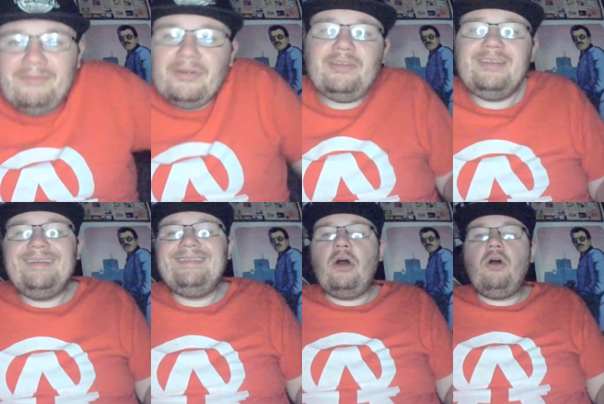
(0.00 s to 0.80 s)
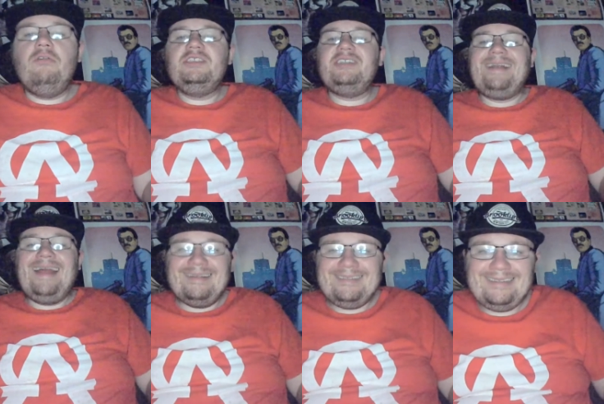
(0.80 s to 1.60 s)
versus Orange
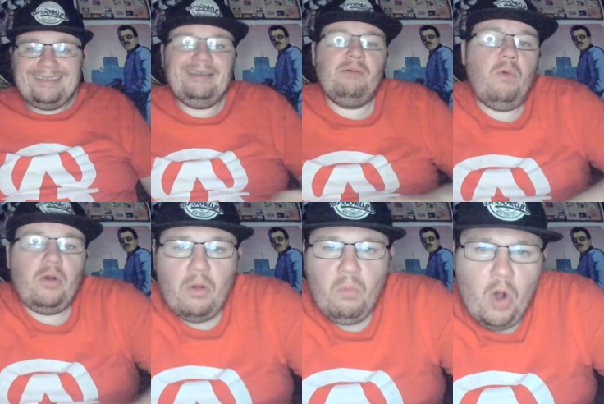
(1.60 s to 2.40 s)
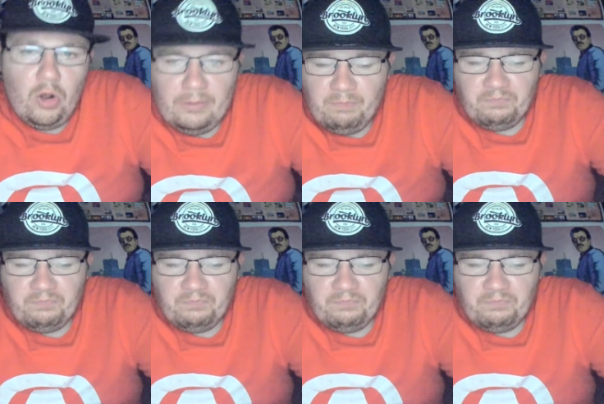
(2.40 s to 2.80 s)
Cassidy one-on-one.